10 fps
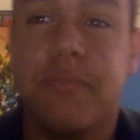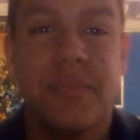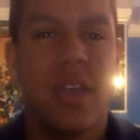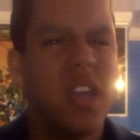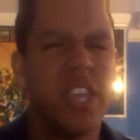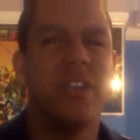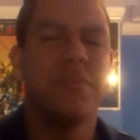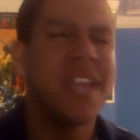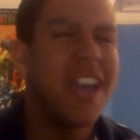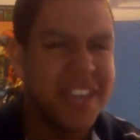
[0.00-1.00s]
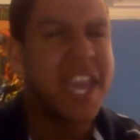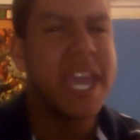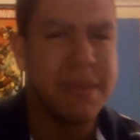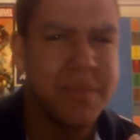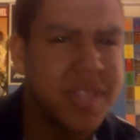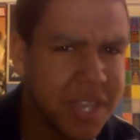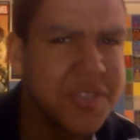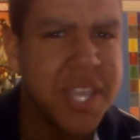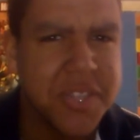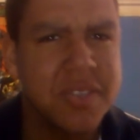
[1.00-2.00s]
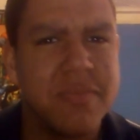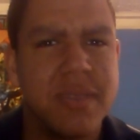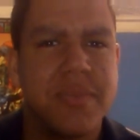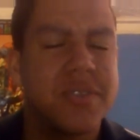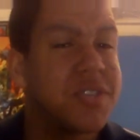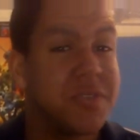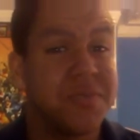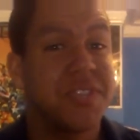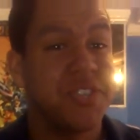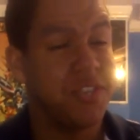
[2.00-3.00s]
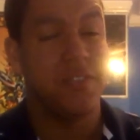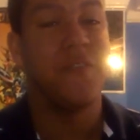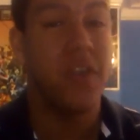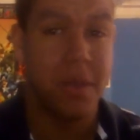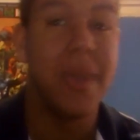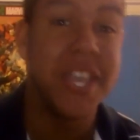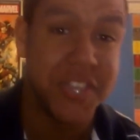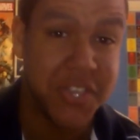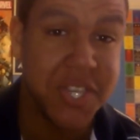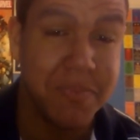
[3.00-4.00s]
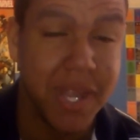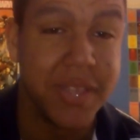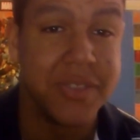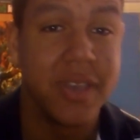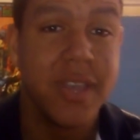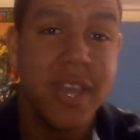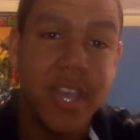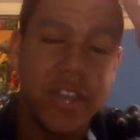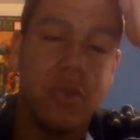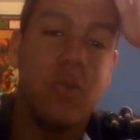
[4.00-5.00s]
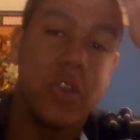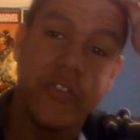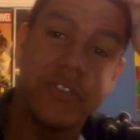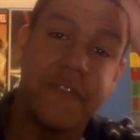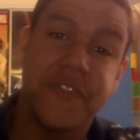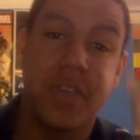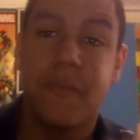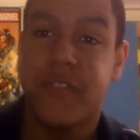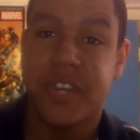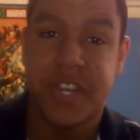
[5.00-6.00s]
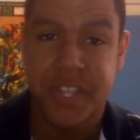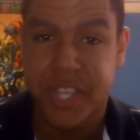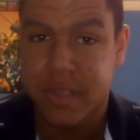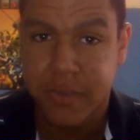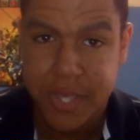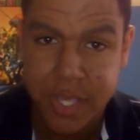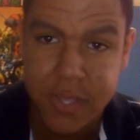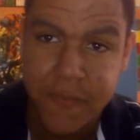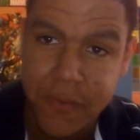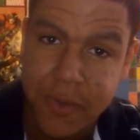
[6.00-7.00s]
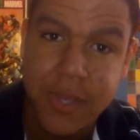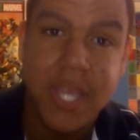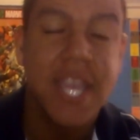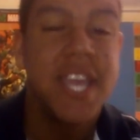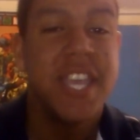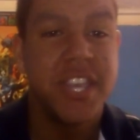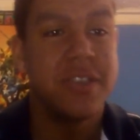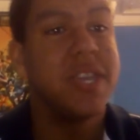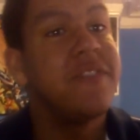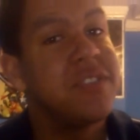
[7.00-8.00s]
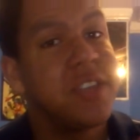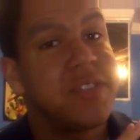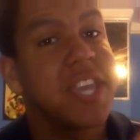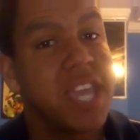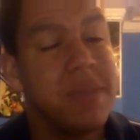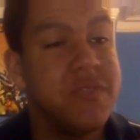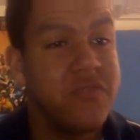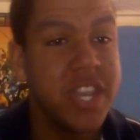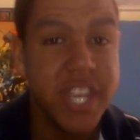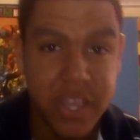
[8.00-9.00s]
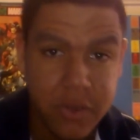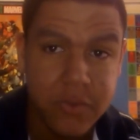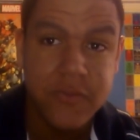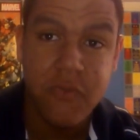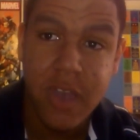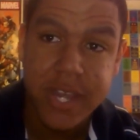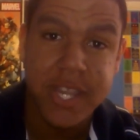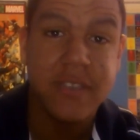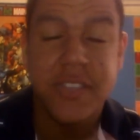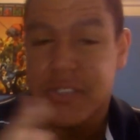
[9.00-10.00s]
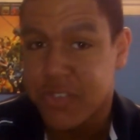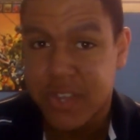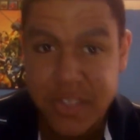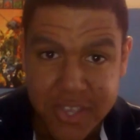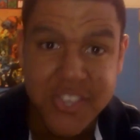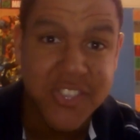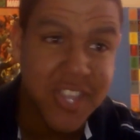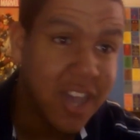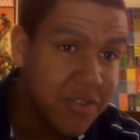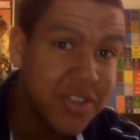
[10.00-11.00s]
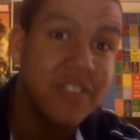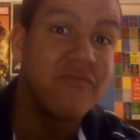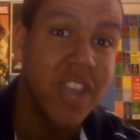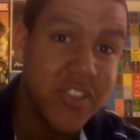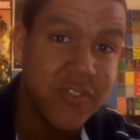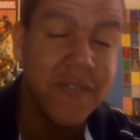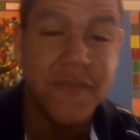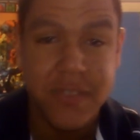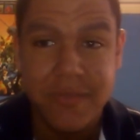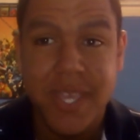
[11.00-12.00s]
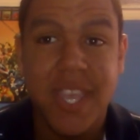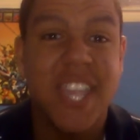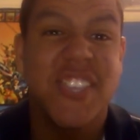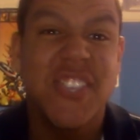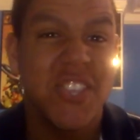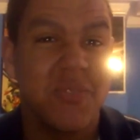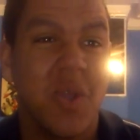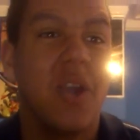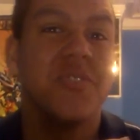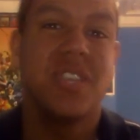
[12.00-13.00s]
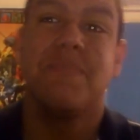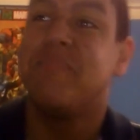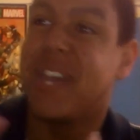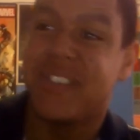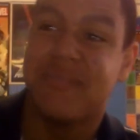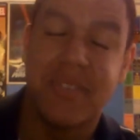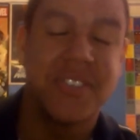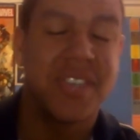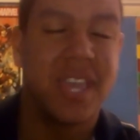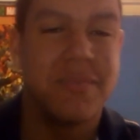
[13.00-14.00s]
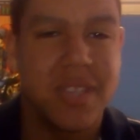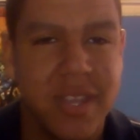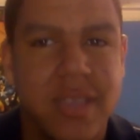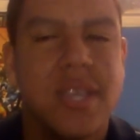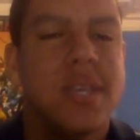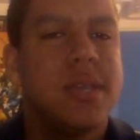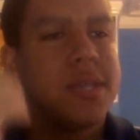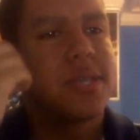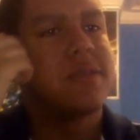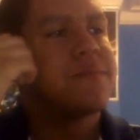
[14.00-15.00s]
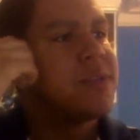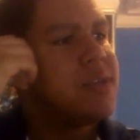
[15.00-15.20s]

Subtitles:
got, that game does that to me because it was such an amazing splendor. Ocarina of Time for the Nintendo 64. Even though that game's really old right now, it's considered nostalgia and retro to me. It still holds up better than most games today. So,